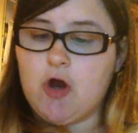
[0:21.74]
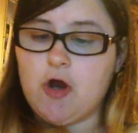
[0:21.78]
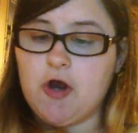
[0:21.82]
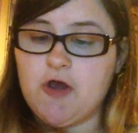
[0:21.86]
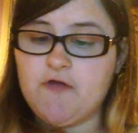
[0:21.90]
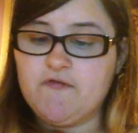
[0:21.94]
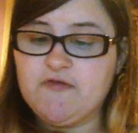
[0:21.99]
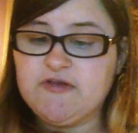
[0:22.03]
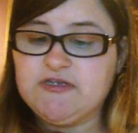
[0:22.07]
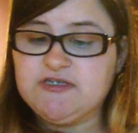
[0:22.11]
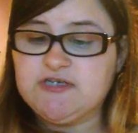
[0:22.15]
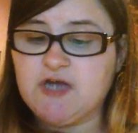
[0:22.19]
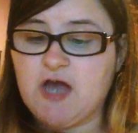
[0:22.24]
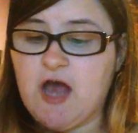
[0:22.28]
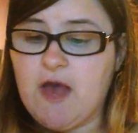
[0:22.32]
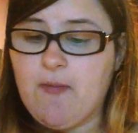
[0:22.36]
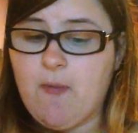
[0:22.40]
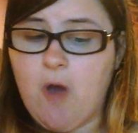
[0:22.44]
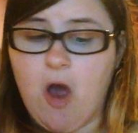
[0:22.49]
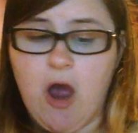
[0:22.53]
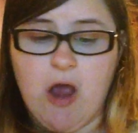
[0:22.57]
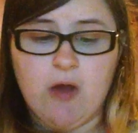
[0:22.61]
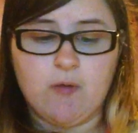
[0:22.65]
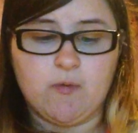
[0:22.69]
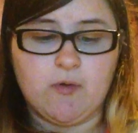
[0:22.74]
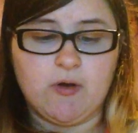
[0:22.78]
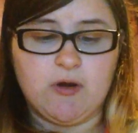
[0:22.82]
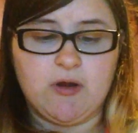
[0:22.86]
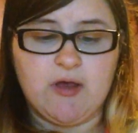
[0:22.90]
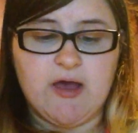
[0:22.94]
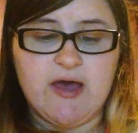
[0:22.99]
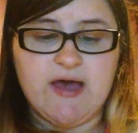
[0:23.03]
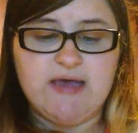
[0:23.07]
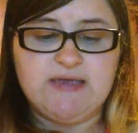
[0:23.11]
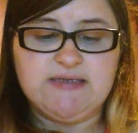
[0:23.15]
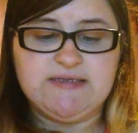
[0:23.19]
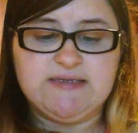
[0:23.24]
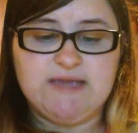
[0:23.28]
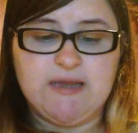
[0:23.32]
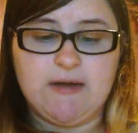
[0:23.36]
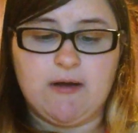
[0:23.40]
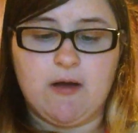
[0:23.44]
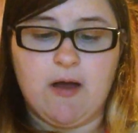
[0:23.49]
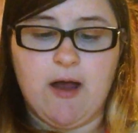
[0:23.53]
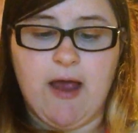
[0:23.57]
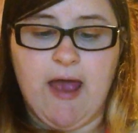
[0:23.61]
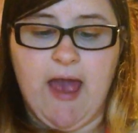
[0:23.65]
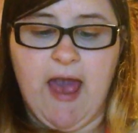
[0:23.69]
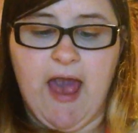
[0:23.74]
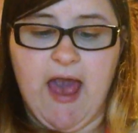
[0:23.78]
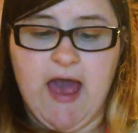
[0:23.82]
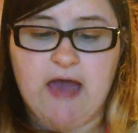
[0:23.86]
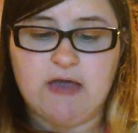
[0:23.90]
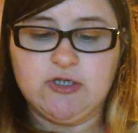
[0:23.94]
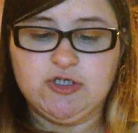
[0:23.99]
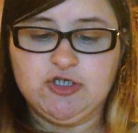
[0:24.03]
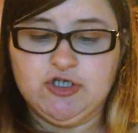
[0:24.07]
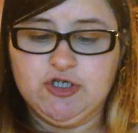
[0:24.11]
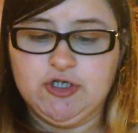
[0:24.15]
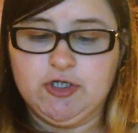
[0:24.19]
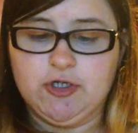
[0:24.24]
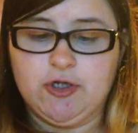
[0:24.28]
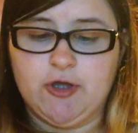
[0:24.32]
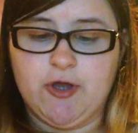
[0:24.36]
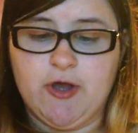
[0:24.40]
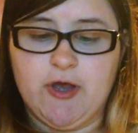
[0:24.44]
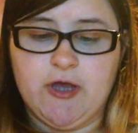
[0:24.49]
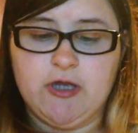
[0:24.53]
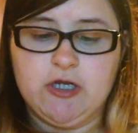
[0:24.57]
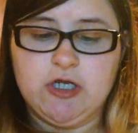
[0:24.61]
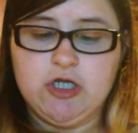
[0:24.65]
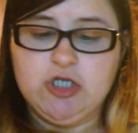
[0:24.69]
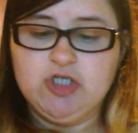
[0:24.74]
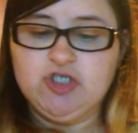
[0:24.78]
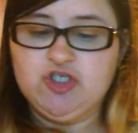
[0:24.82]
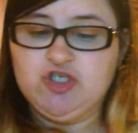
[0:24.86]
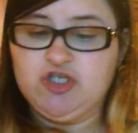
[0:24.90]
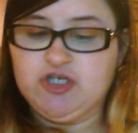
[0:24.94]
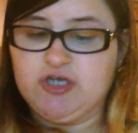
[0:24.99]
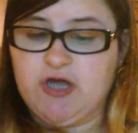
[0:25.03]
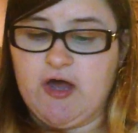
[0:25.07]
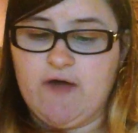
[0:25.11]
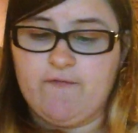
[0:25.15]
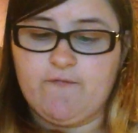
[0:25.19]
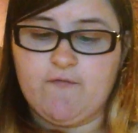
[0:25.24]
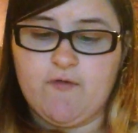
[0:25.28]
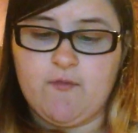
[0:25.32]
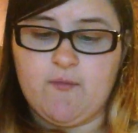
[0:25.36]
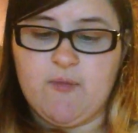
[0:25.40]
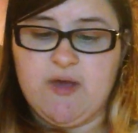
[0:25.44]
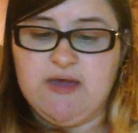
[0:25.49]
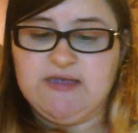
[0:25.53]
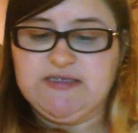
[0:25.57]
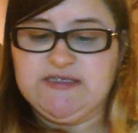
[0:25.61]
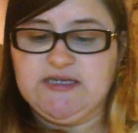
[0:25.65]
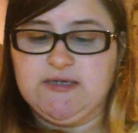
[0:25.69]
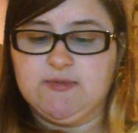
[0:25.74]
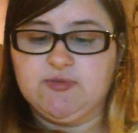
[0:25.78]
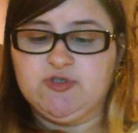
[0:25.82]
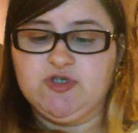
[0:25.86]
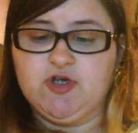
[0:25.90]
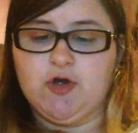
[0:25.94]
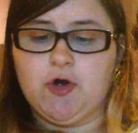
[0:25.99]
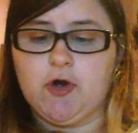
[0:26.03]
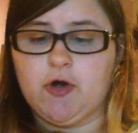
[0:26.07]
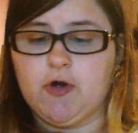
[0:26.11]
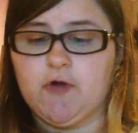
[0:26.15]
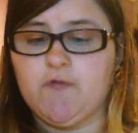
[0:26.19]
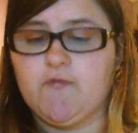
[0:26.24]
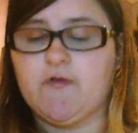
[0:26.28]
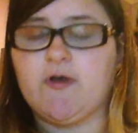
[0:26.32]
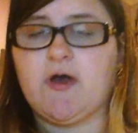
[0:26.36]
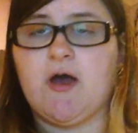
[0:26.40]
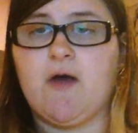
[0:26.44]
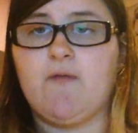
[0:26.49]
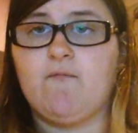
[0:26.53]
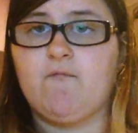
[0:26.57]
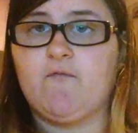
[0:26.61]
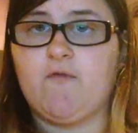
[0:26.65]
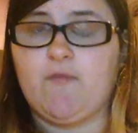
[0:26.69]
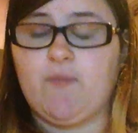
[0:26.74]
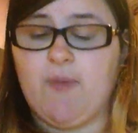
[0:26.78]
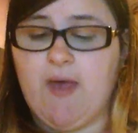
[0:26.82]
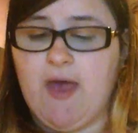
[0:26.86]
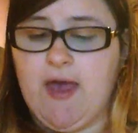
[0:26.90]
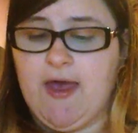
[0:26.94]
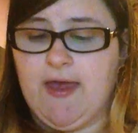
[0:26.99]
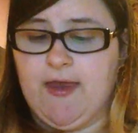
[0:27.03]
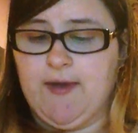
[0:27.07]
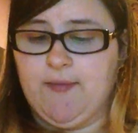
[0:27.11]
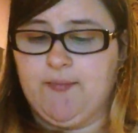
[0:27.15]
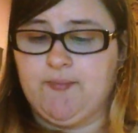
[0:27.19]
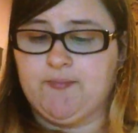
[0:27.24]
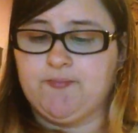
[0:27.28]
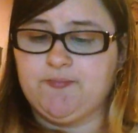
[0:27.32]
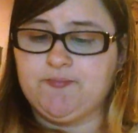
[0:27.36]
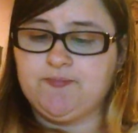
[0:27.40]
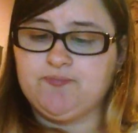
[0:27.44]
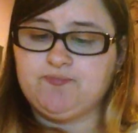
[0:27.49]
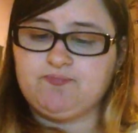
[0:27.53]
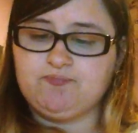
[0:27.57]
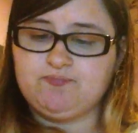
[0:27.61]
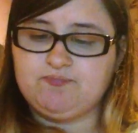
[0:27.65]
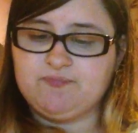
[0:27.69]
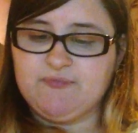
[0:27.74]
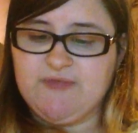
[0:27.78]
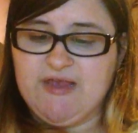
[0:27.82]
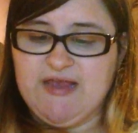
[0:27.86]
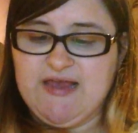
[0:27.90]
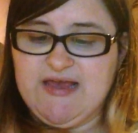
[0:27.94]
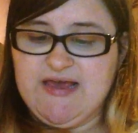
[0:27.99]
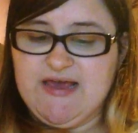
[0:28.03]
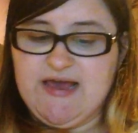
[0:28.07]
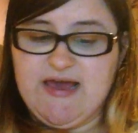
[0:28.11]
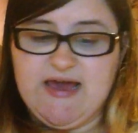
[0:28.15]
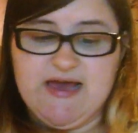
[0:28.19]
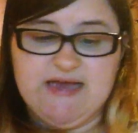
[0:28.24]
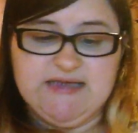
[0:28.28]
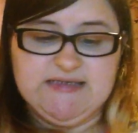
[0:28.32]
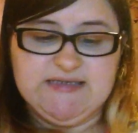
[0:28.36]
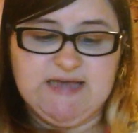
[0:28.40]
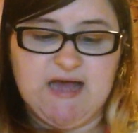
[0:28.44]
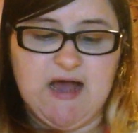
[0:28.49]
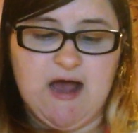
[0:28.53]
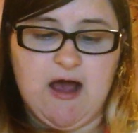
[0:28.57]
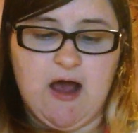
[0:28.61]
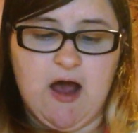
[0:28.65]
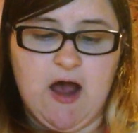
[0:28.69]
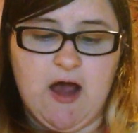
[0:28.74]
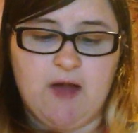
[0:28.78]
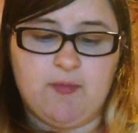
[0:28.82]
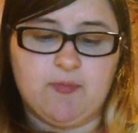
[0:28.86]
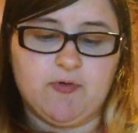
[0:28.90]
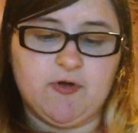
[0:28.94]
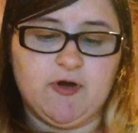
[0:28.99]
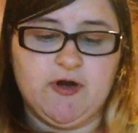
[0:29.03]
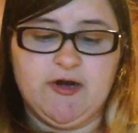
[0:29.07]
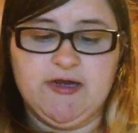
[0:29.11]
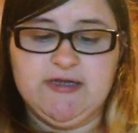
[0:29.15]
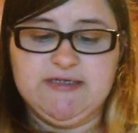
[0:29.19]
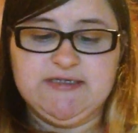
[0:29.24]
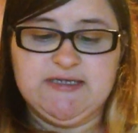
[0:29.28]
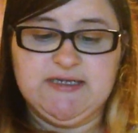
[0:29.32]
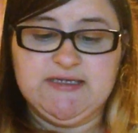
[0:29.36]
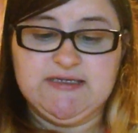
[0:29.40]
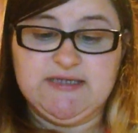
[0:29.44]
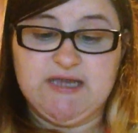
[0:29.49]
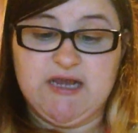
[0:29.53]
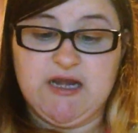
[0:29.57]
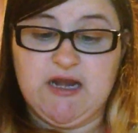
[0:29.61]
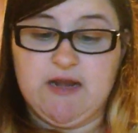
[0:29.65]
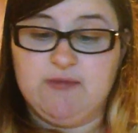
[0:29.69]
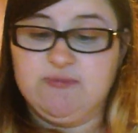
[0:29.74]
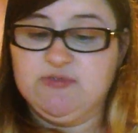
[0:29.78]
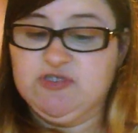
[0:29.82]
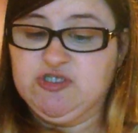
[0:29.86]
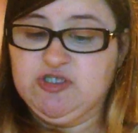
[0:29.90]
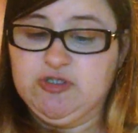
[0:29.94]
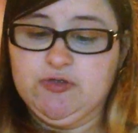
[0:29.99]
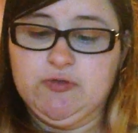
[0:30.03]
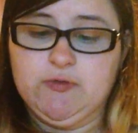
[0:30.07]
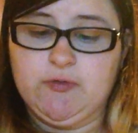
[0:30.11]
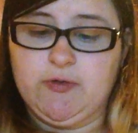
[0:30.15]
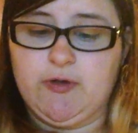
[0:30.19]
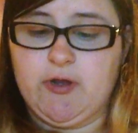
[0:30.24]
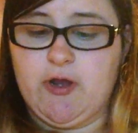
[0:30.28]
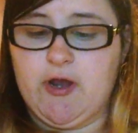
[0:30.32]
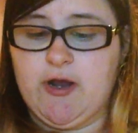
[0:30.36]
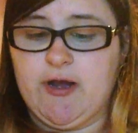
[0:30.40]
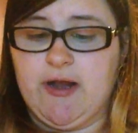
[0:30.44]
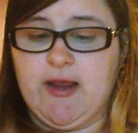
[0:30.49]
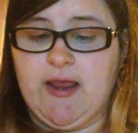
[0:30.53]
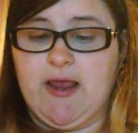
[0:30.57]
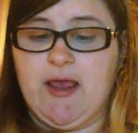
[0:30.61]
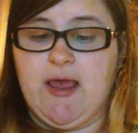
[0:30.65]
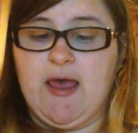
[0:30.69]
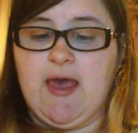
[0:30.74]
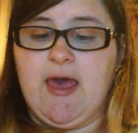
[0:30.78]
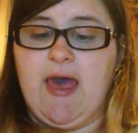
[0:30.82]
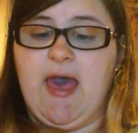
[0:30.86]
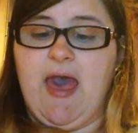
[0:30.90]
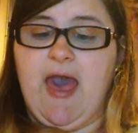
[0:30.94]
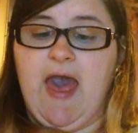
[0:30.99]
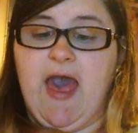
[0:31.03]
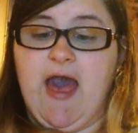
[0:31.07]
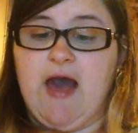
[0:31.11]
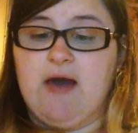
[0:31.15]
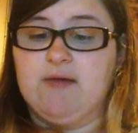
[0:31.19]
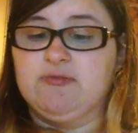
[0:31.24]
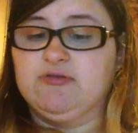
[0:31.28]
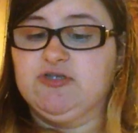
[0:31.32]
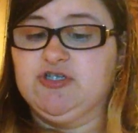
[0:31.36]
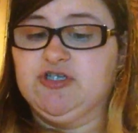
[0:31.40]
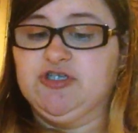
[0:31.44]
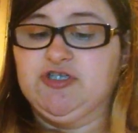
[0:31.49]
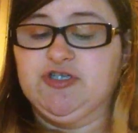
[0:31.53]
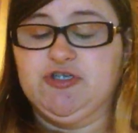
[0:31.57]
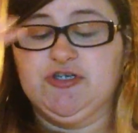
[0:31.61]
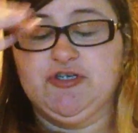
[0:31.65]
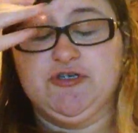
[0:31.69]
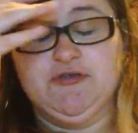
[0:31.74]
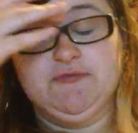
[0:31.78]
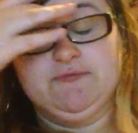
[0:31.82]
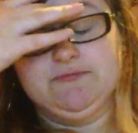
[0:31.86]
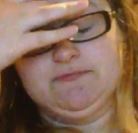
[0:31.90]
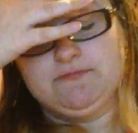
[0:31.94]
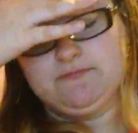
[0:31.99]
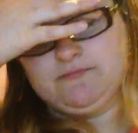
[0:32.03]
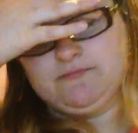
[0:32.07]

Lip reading: Over time, I realized that I had to learn to comfort myself to overcome the pain. It's a hard process and I'm still learning how to do.